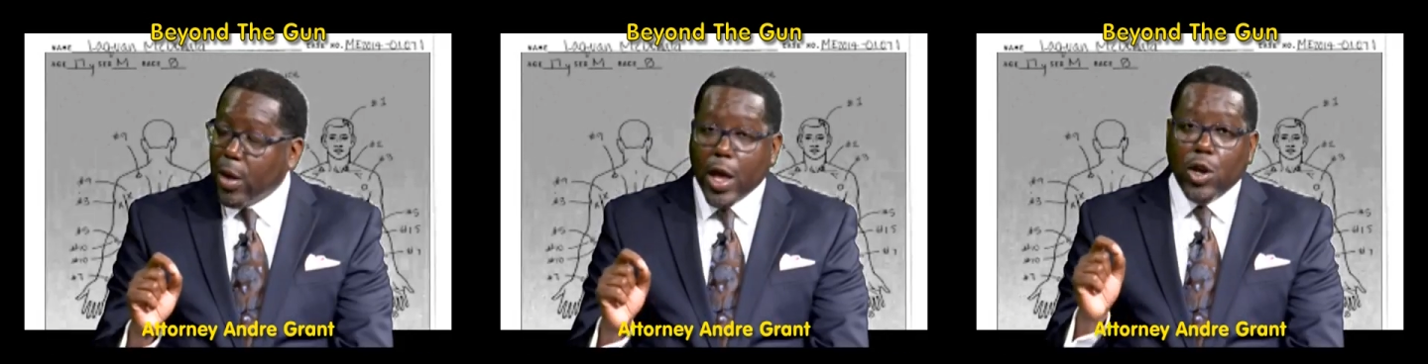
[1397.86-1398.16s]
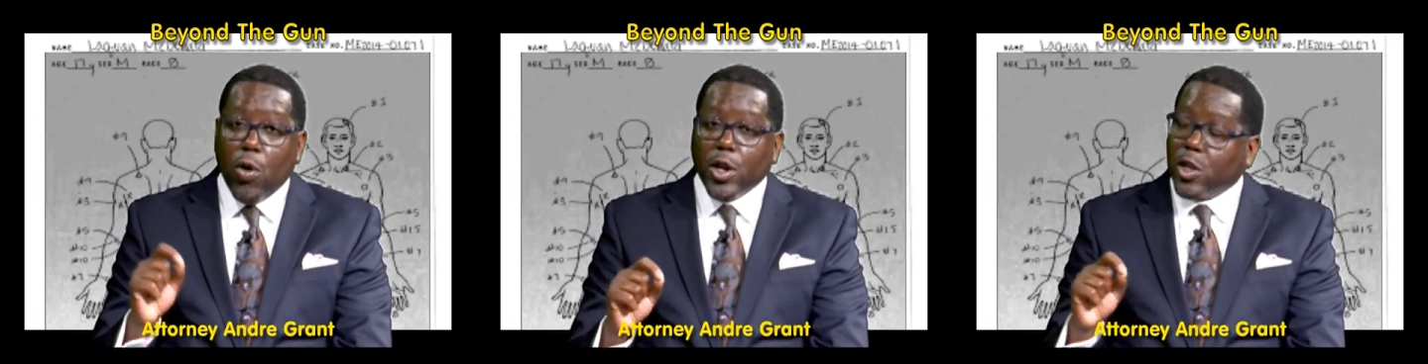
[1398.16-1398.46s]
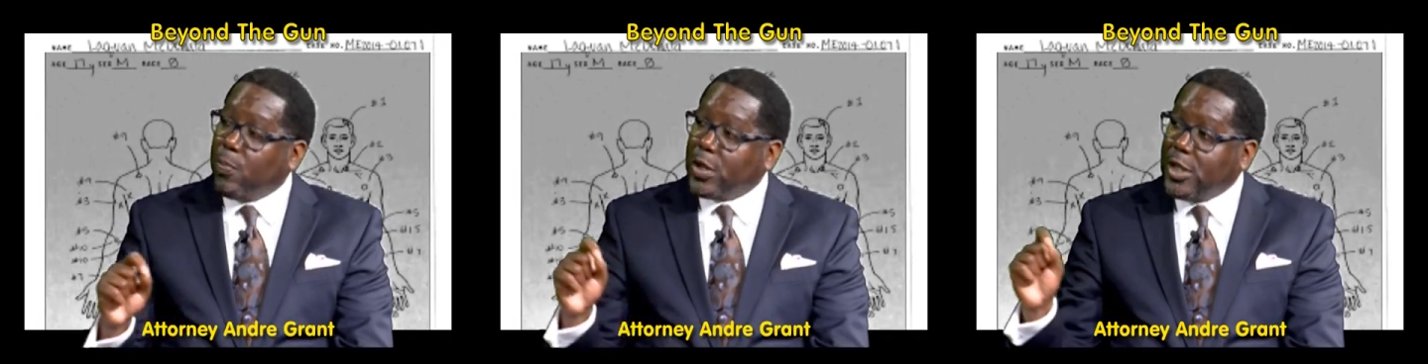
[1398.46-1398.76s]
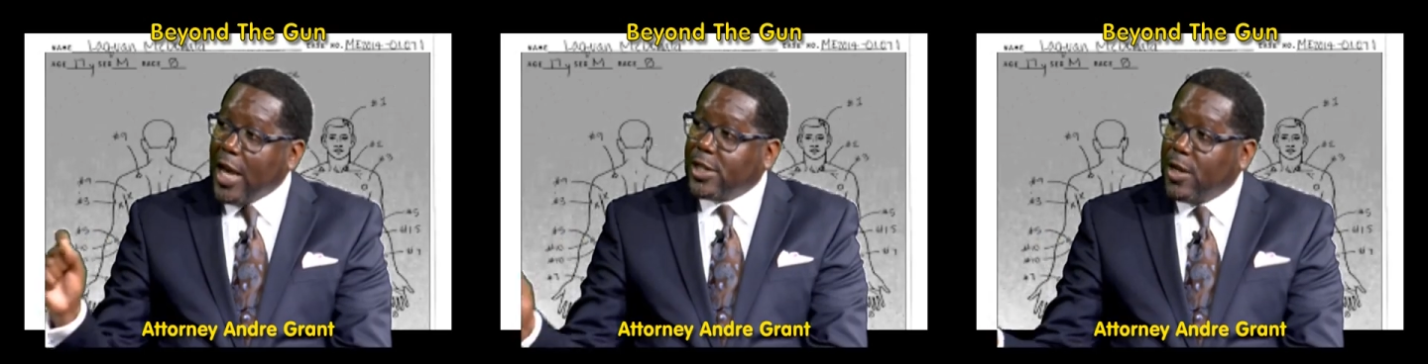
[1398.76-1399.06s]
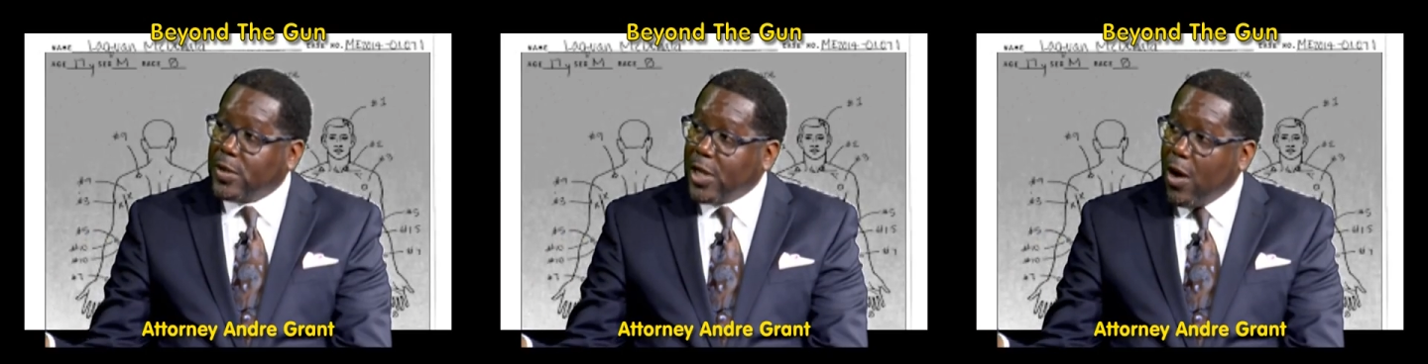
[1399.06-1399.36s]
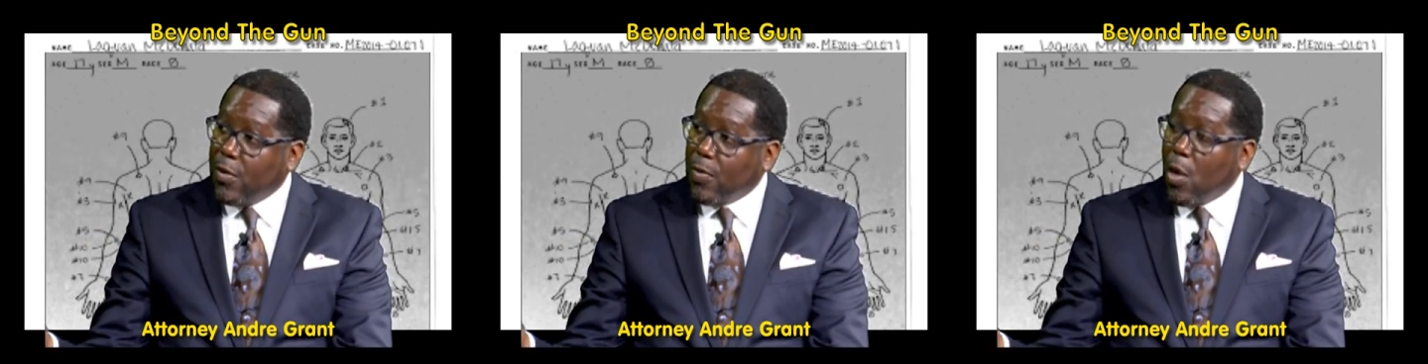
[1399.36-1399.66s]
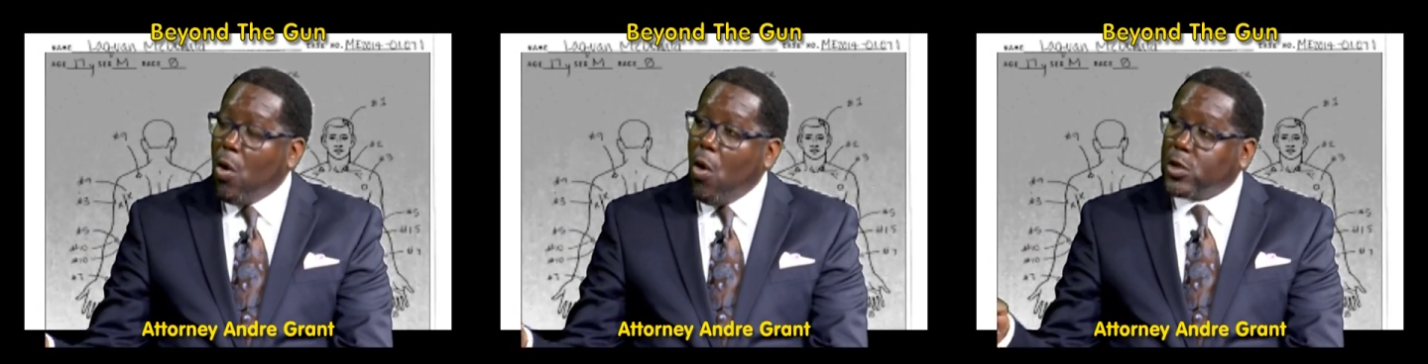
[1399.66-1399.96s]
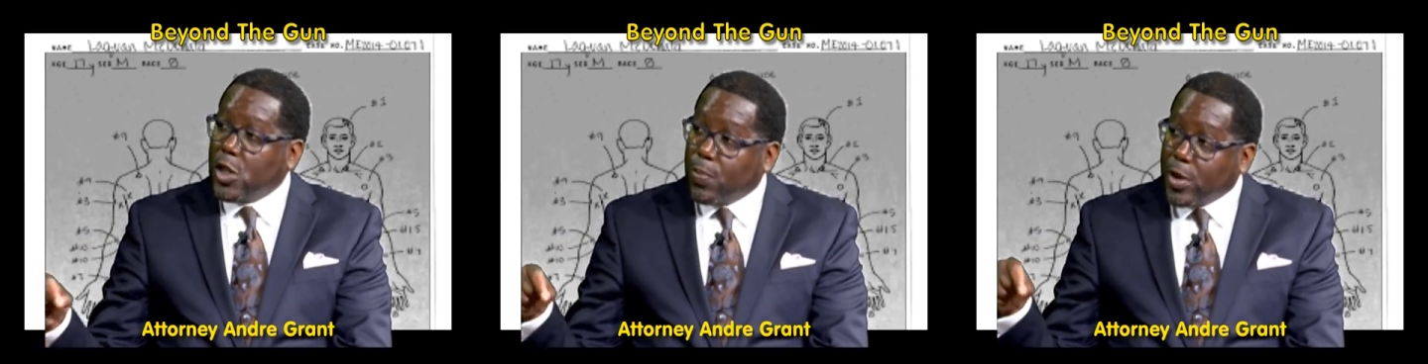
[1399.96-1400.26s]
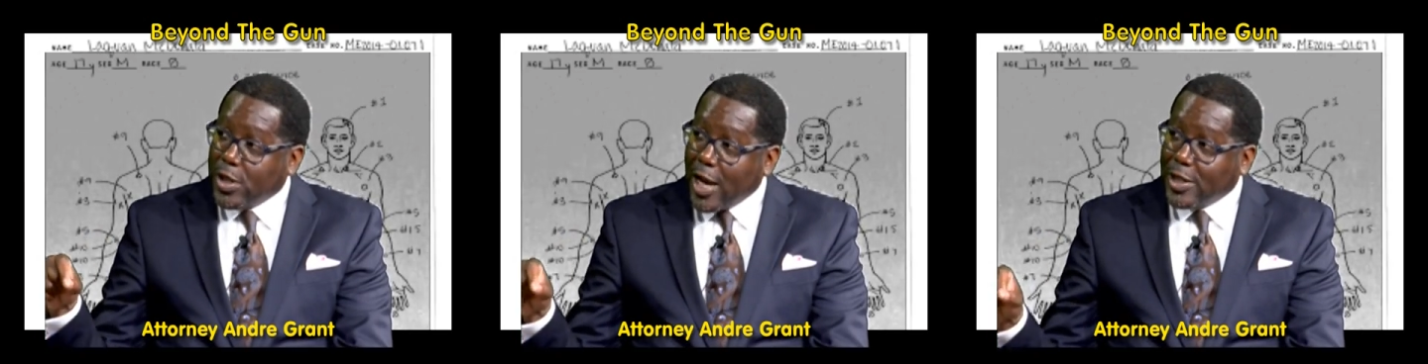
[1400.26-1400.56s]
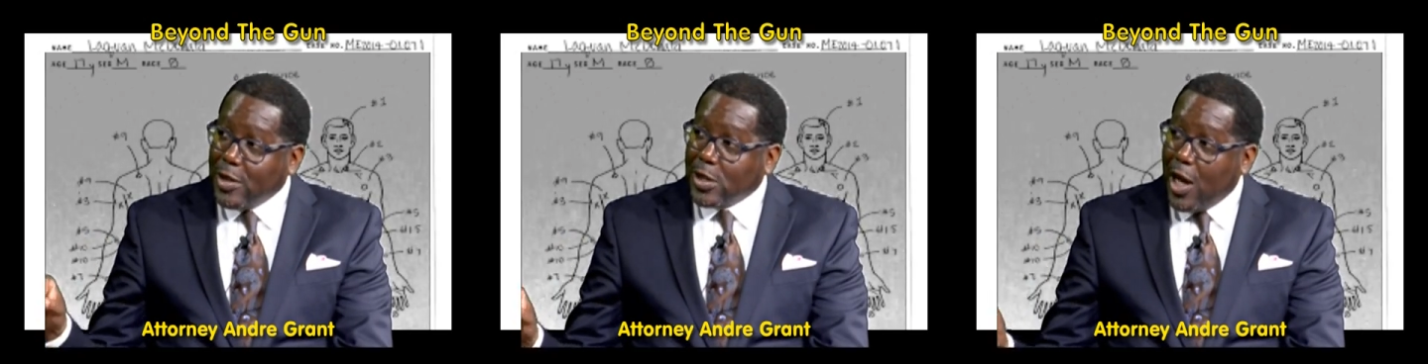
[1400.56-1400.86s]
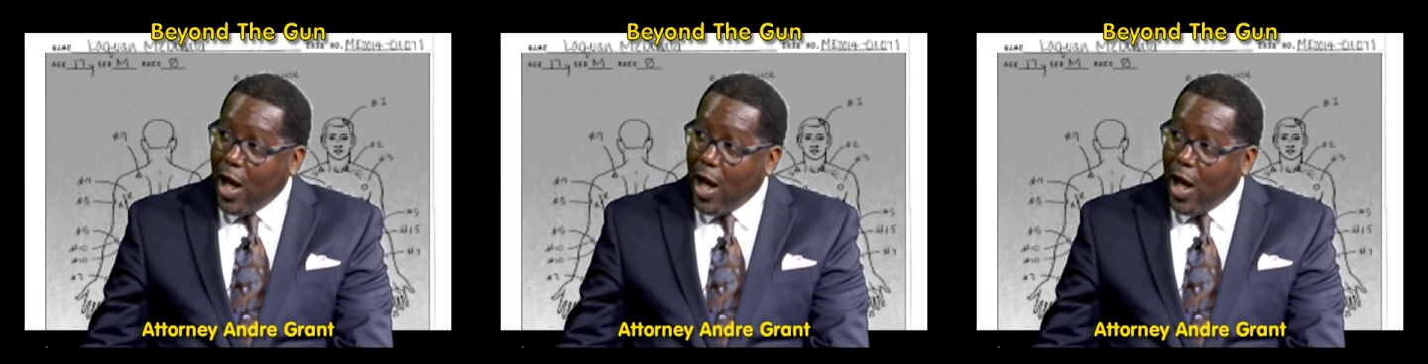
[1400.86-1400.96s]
in order to protect himself or to protect his